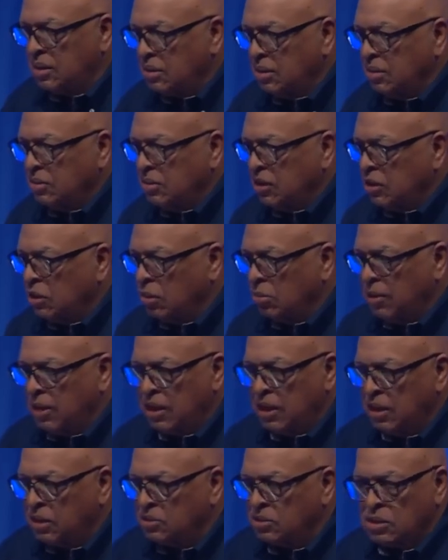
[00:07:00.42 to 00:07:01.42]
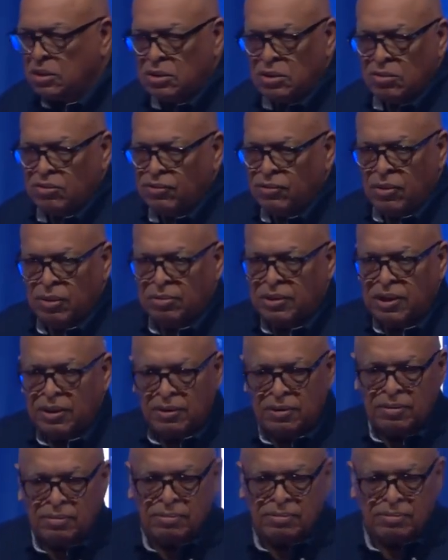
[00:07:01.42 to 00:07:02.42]
that I do that nobody else can do for me.
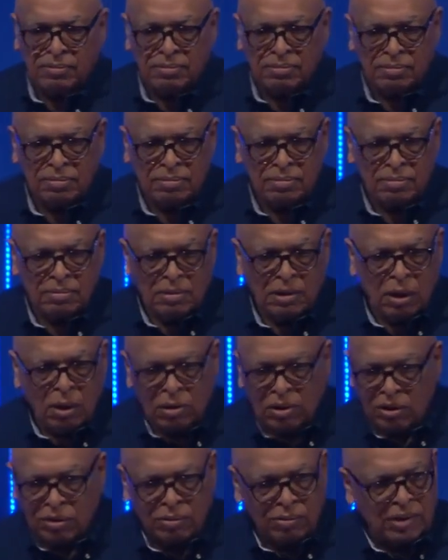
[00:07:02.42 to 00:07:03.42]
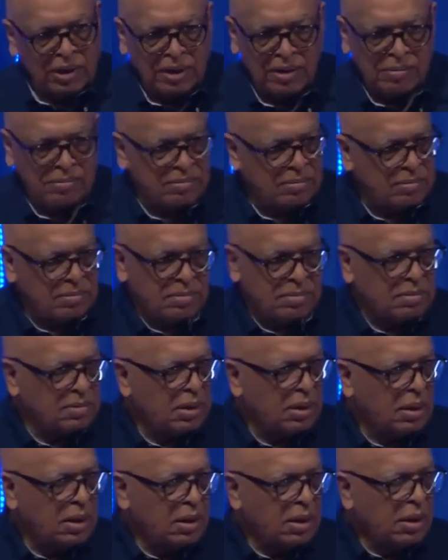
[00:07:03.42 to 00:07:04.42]
Only three.
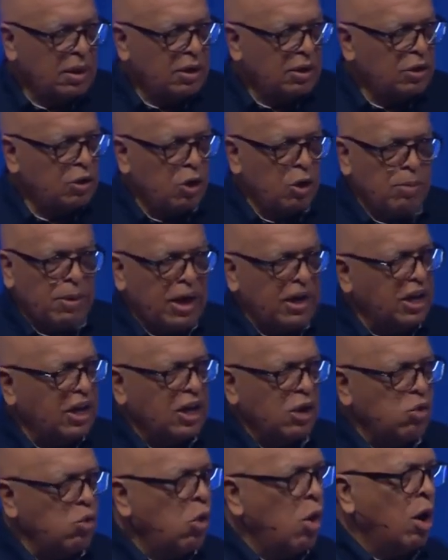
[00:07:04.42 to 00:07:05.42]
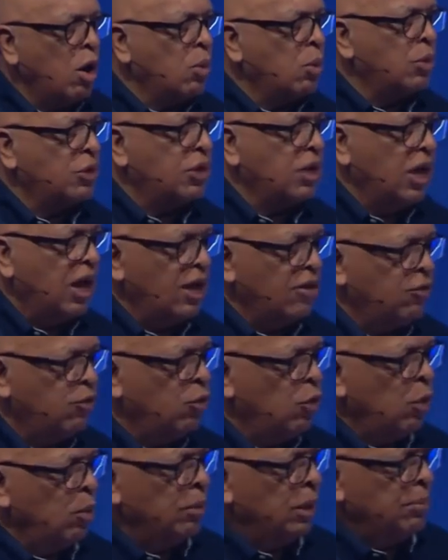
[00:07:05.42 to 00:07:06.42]
Nobody can walk with God
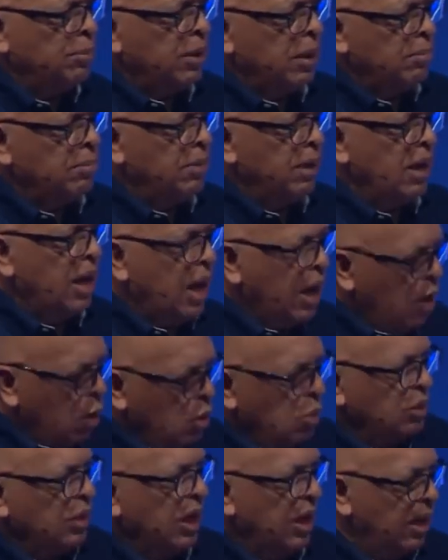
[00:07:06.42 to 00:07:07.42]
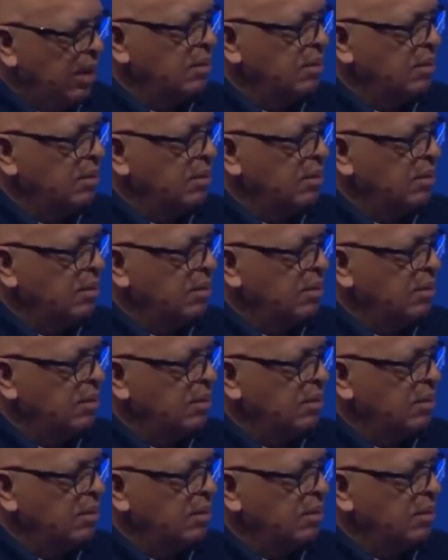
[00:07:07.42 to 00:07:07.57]
for me but me. I own